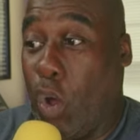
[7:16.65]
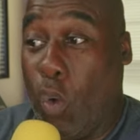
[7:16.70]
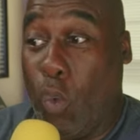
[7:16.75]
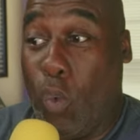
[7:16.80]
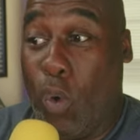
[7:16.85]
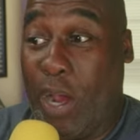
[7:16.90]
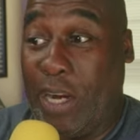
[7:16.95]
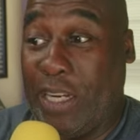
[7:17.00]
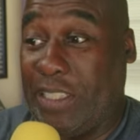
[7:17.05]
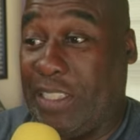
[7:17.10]

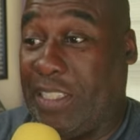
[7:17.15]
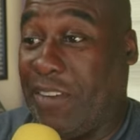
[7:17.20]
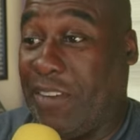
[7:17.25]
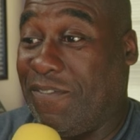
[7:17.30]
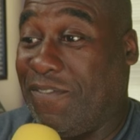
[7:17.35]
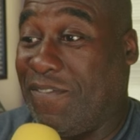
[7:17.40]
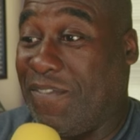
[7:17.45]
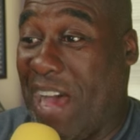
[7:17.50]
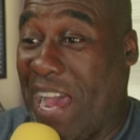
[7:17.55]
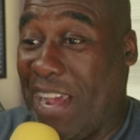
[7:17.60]
What is the
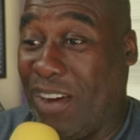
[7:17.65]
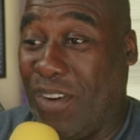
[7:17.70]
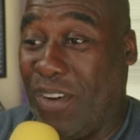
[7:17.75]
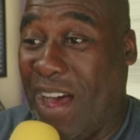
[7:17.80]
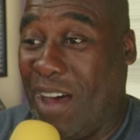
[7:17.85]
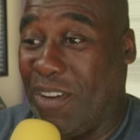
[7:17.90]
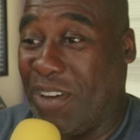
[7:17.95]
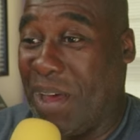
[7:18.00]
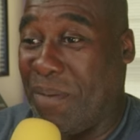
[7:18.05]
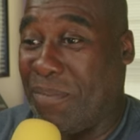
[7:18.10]
final
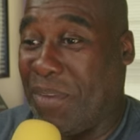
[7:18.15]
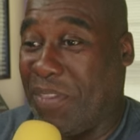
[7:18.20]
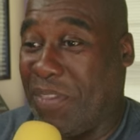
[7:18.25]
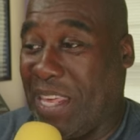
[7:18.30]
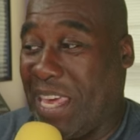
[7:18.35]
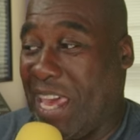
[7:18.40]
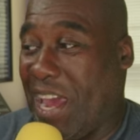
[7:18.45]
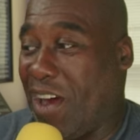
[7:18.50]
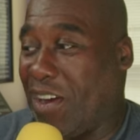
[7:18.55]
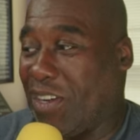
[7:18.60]
outcome of
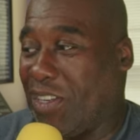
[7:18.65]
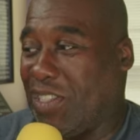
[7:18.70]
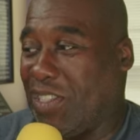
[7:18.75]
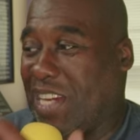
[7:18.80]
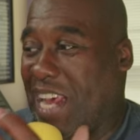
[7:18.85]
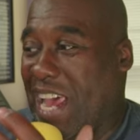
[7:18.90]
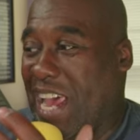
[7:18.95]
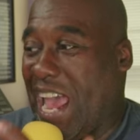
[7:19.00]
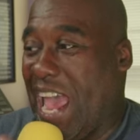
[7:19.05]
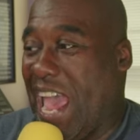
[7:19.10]
the characters
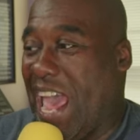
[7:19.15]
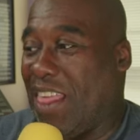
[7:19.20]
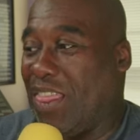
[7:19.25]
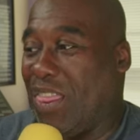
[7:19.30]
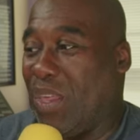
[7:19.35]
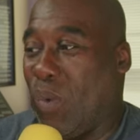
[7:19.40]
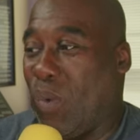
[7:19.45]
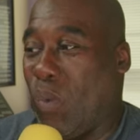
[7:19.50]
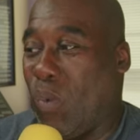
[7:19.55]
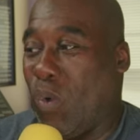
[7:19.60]
and
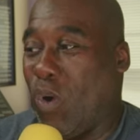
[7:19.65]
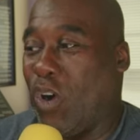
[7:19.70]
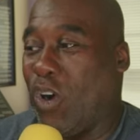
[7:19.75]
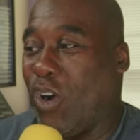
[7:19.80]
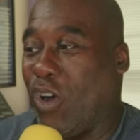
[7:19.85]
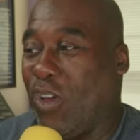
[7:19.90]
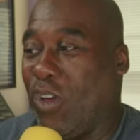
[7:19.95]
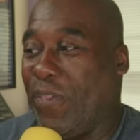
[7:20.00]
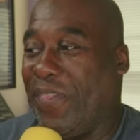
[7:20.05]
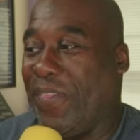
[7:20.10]
the
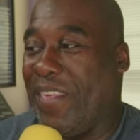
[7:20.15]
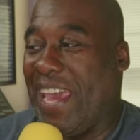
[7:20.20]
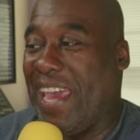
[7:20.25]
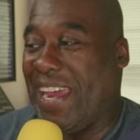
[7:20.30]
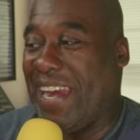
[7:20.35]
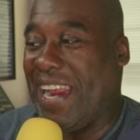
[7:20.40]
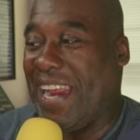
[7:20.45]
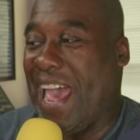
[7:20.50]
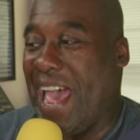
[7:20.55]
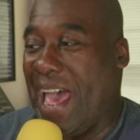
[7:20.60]
world they
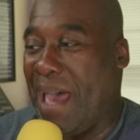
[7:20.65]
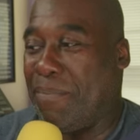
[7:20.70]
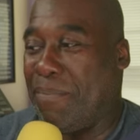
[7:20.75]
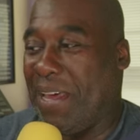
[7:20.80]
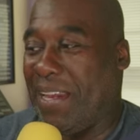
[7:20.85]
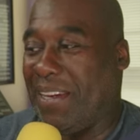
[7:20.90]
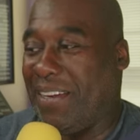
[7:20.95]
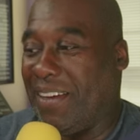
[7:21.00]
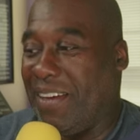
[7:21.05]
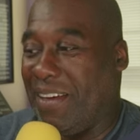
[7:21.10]

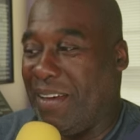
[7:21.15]
inhabit?